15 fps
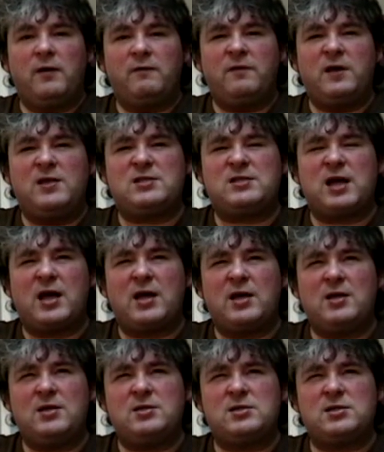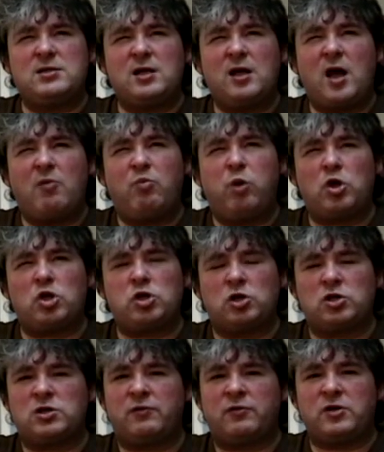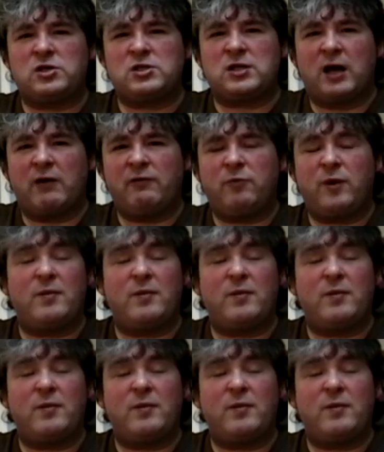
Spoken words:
These days, I've watched lots of different stuff.